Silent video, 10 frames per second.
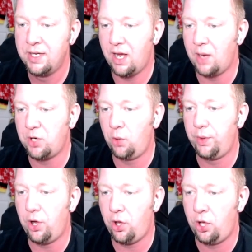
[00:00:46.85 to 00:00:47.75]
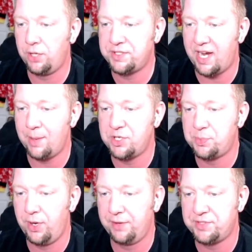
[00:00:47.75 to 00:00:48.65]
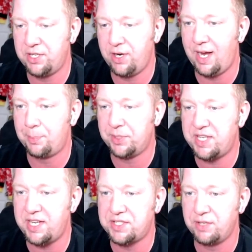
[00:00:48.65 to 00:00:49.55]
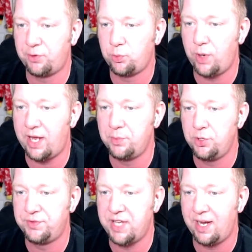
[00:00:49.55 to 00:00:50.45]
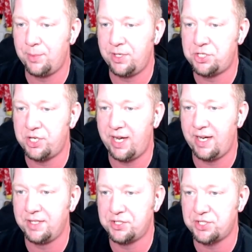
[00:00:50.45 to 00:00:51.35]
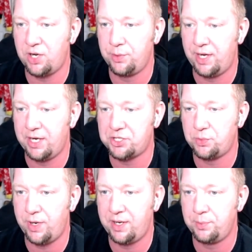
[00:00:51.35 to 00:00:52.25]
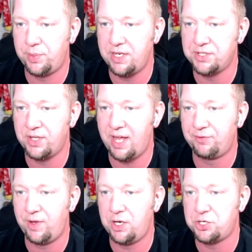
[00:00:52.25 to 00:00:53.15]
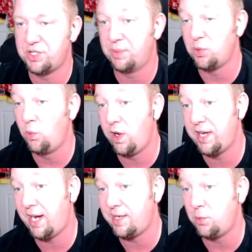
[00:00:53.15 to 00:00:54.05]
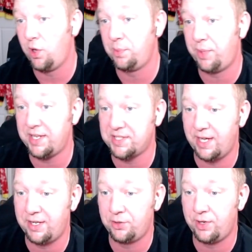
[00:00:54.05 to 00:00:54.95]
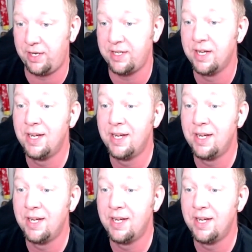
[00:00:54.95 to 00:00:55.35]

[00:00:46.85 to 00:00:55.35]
Now, I'm going all damage buffs here. I got Batista for red move damage and to start with an extra red MP, so that finisher's up to 191 baseline already.